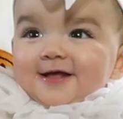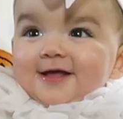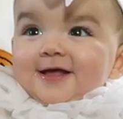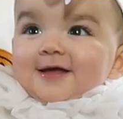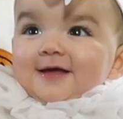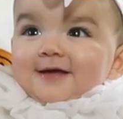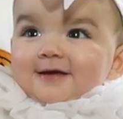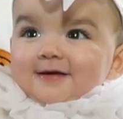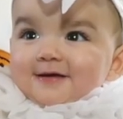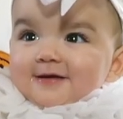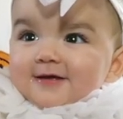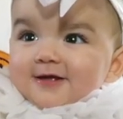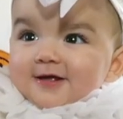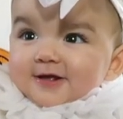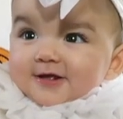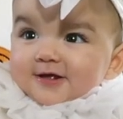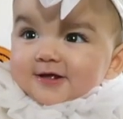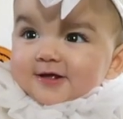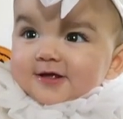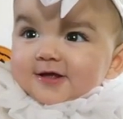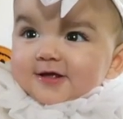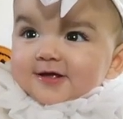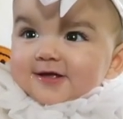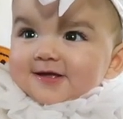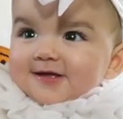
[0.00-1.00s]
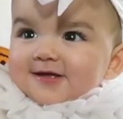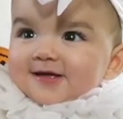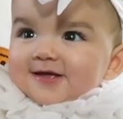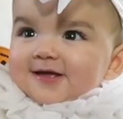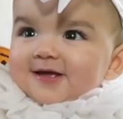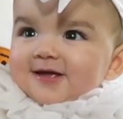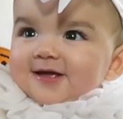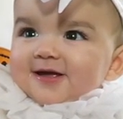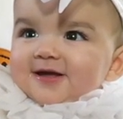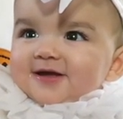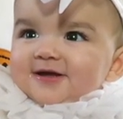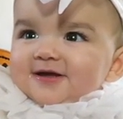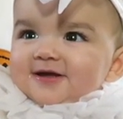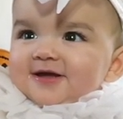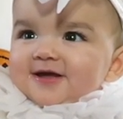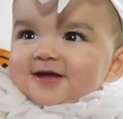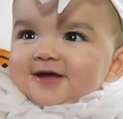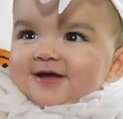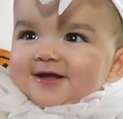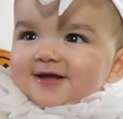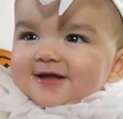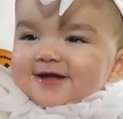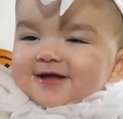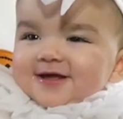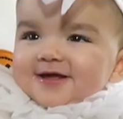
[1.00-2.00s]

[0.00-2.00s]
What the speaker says: [no speech]